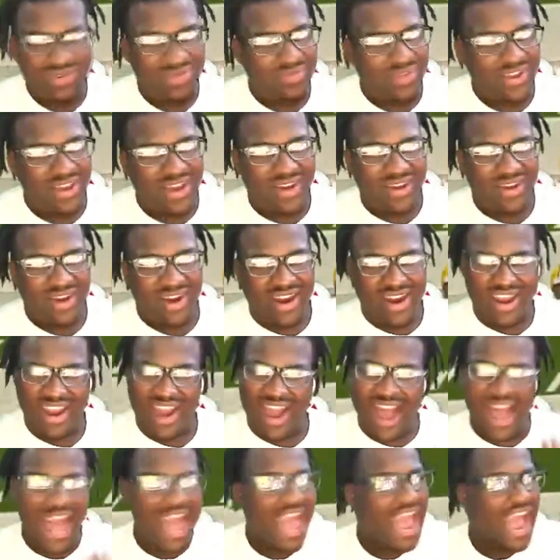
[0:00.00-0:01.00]
slowed him down. All
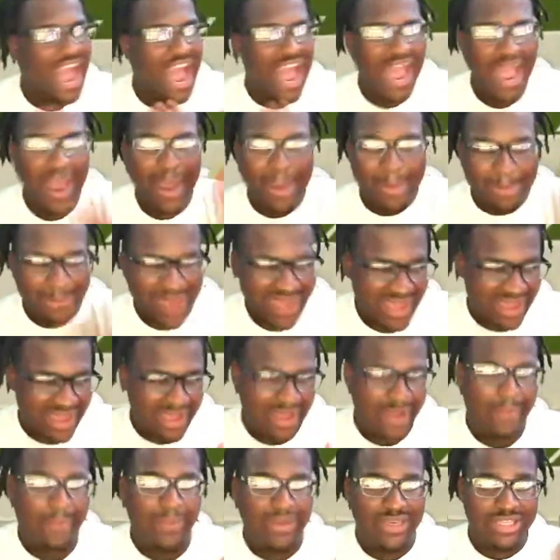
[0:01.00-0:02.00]
right, I, I ain't
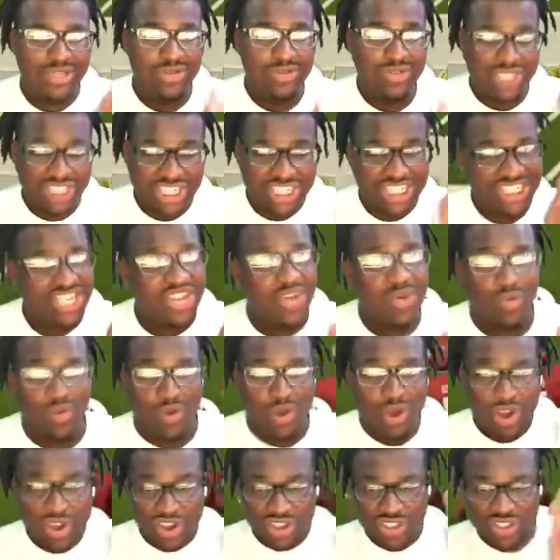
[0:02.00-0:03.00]
big, but dude, just
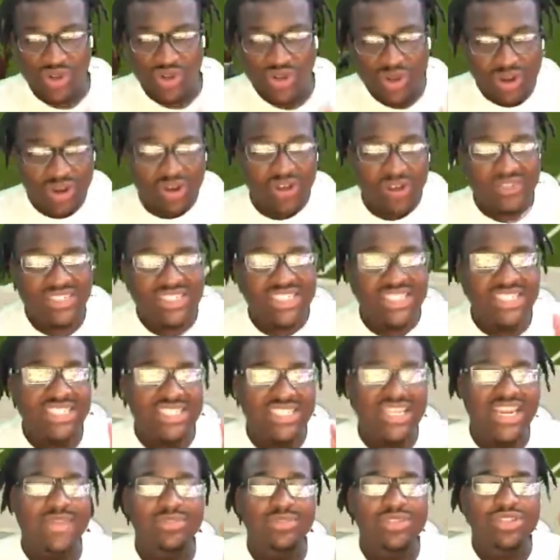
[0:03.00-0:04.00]
know during the
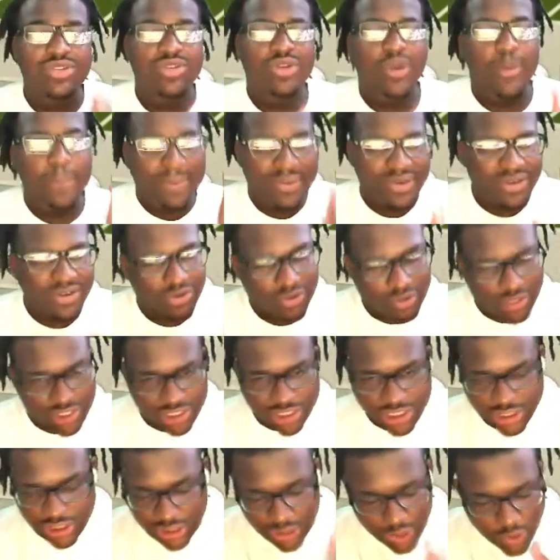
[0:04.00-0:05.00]
offseason, James is gonna put
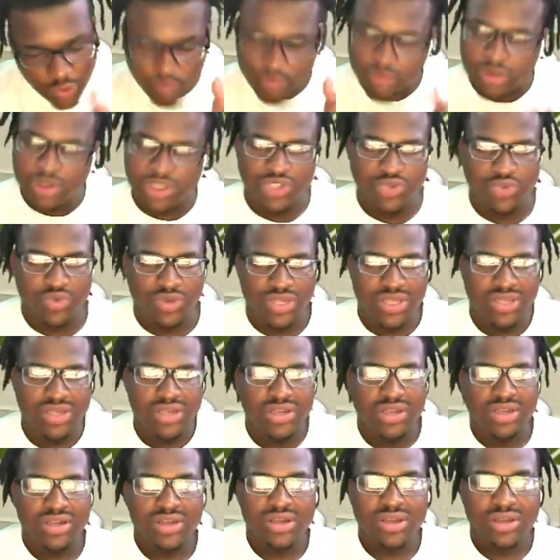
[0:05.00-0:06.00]
on so much weight.
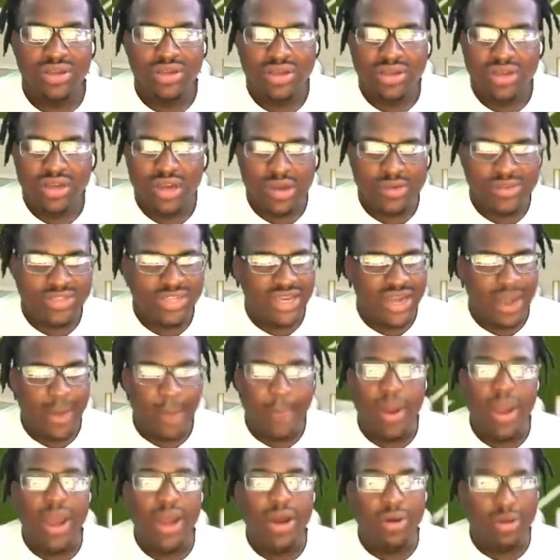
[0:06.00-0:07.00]
i am tell you
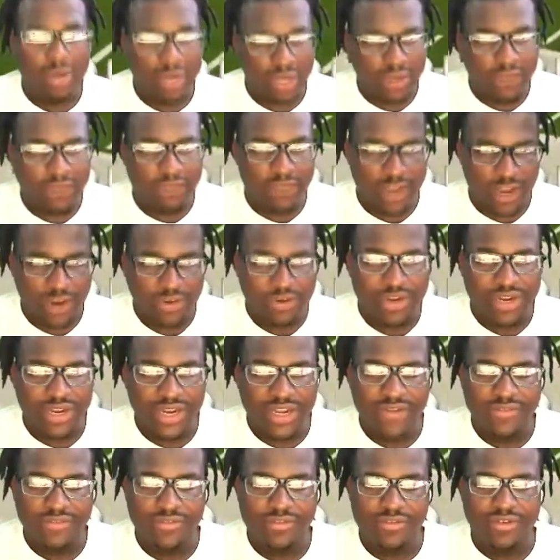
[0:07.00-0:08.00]
that boy gonna look very
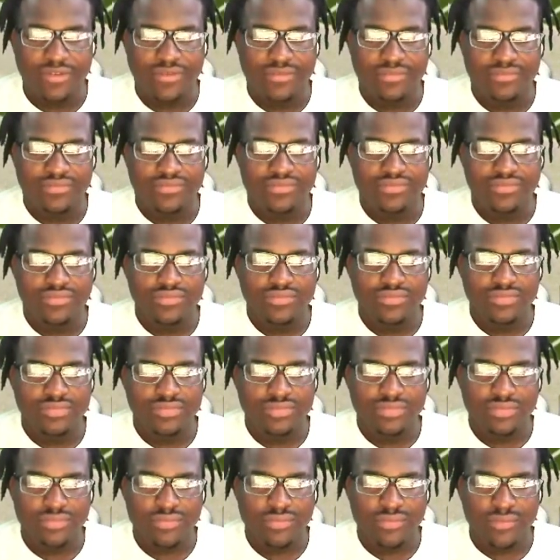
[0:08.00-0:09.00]
different.
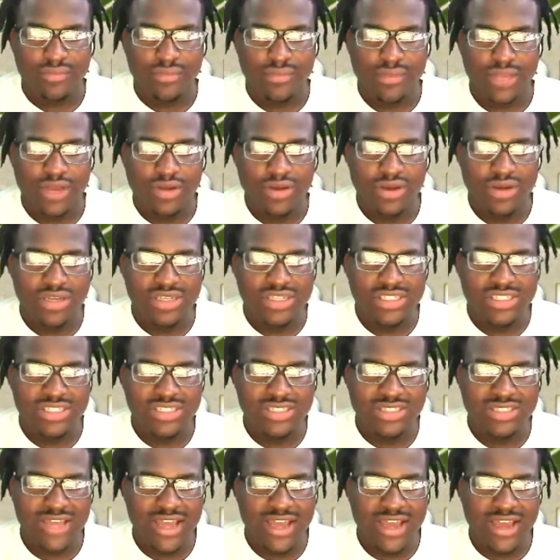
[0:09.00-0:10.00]
They're gonna
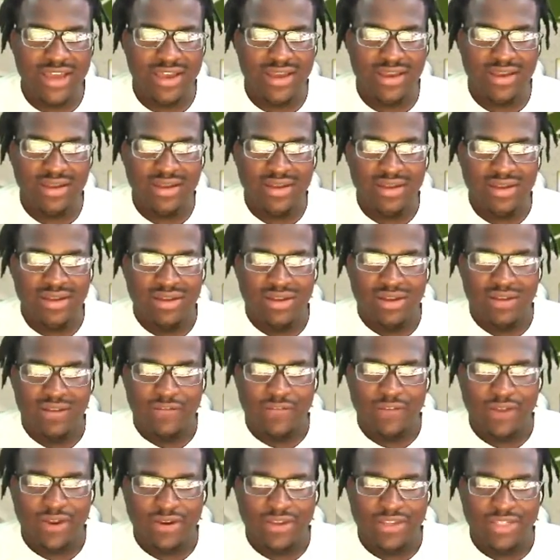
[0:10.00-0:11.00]
understand
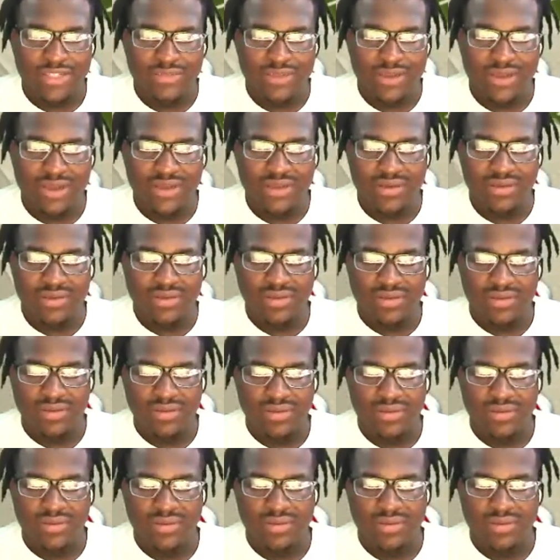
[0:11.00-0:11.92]
the fear of this man.